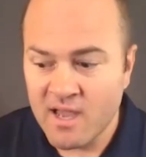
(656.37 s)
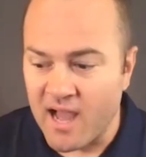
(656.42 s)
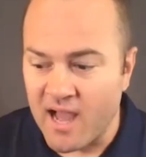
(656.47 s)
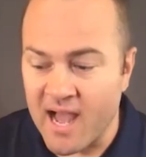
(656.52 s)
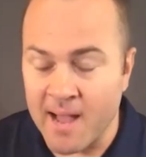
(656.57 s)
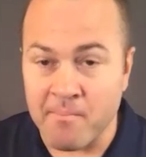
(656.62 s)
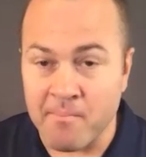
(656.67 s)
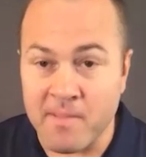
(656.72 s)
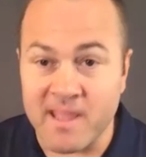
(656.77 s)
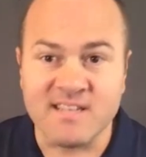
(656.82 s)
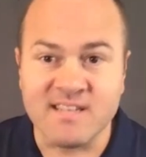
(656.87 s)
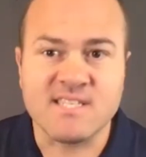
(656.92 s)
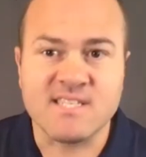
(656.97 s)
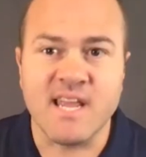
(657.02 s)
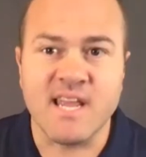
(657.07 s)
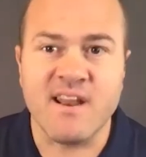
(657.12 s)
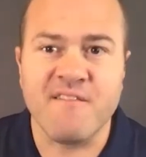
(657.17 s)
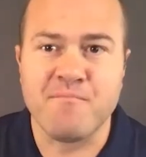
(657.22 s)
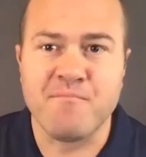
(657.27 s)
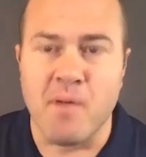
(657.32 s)
Um,
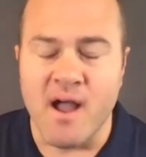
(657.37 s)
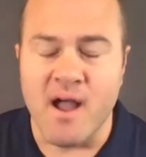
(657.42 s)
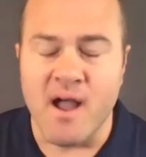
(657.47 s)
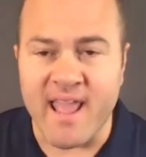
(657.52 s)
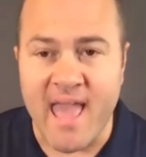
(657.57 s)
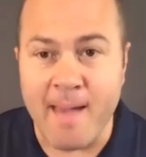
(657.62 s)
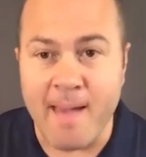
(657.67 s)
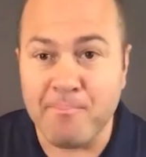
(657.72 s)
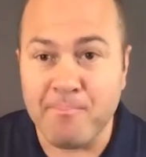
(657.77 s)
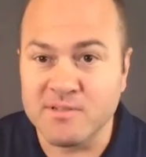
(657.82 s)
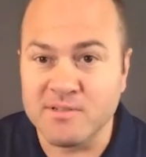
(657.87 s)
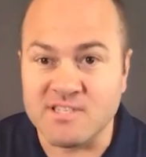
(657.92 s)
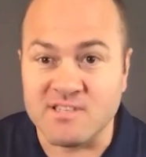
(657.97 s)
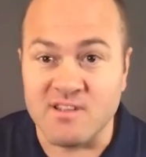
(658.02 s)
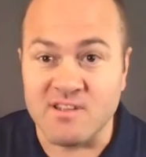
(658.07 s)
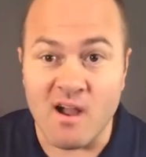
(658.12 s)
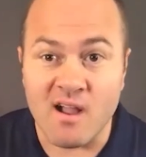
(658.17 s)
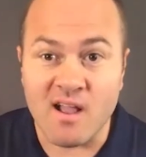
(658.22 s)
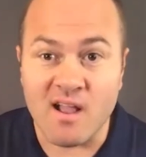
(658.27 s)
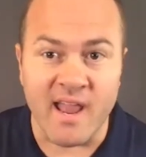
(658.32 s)
instead of buying Apple
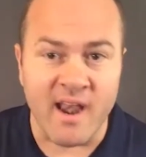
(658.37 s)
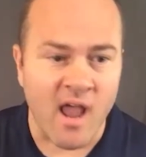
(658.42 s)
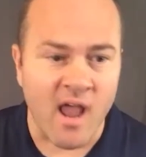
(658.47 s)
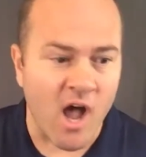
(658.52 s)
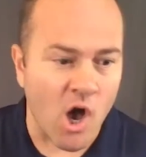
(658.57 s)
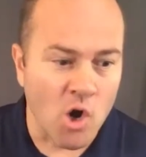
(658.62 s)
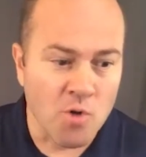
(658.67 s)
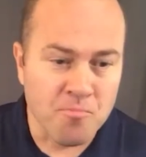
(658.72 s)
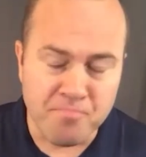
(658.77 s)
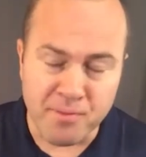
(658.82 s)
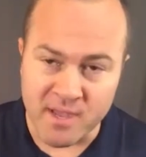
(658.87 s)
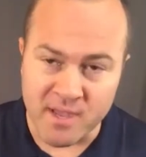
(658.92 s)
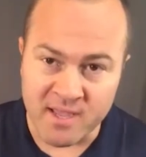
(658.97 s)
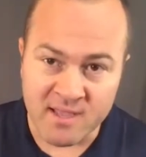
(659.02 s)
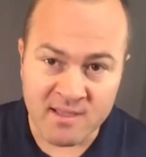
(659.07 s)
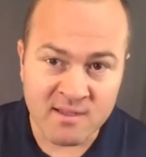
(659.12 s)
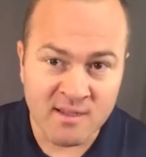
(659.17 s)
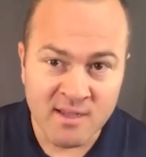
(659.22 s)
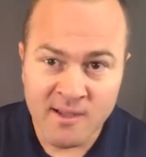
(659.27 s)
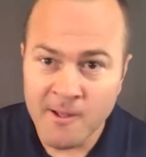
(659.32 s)
stock and
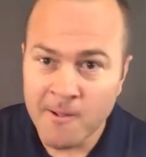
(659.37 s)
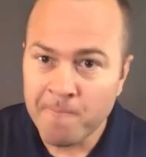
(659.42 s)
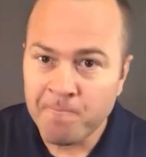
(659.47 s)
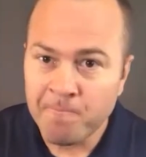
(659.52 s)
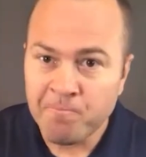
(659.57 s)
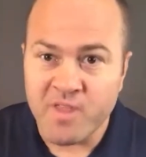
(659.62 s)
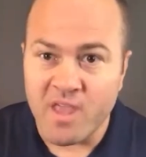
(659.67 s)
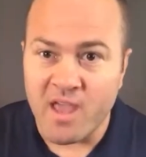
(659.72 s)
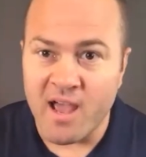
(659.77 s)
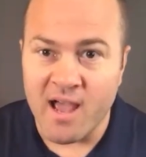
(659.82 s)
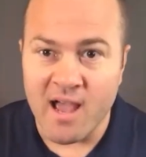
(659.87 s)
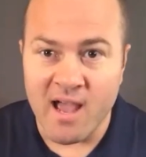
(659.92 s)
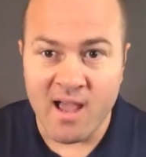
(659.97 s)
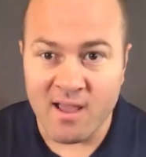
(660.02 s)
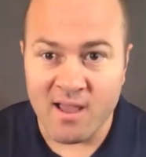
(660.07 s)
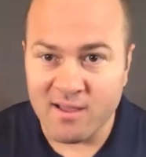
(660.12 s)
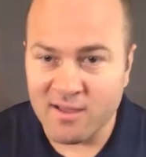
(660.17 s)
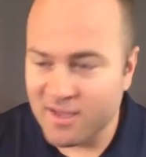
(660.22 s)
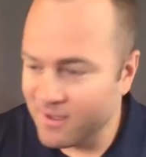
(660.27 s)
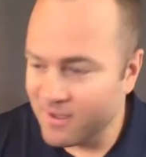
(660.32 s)
hoping
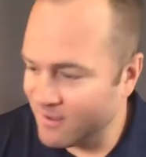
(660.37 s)
uh,